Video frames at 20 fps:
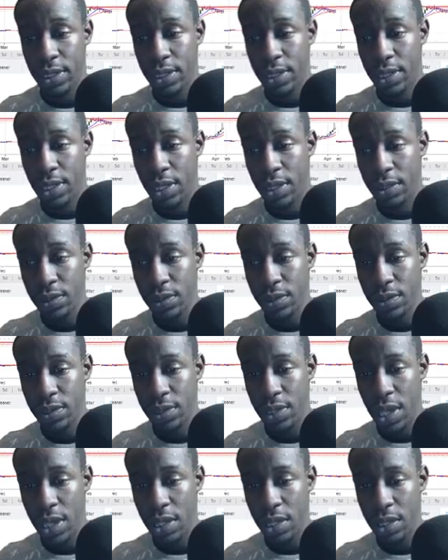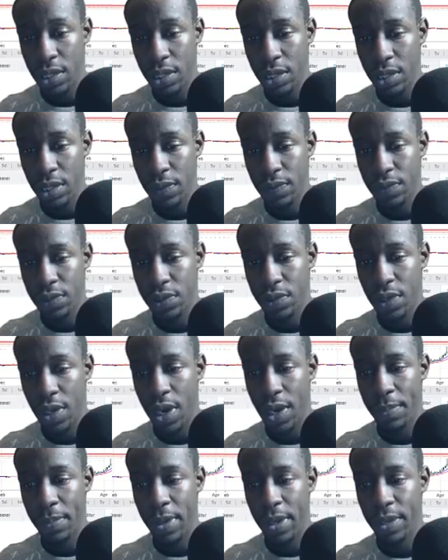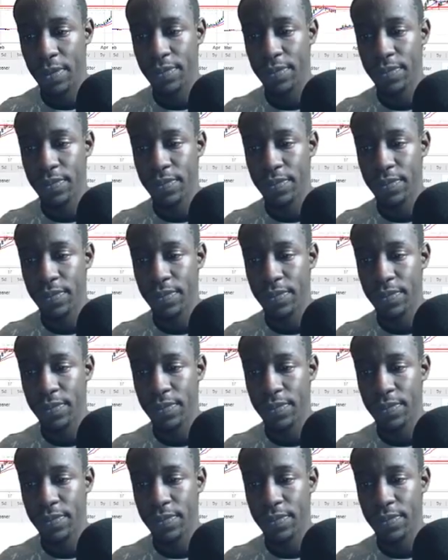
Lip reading: I don't know, it's not looking good for Strat, man.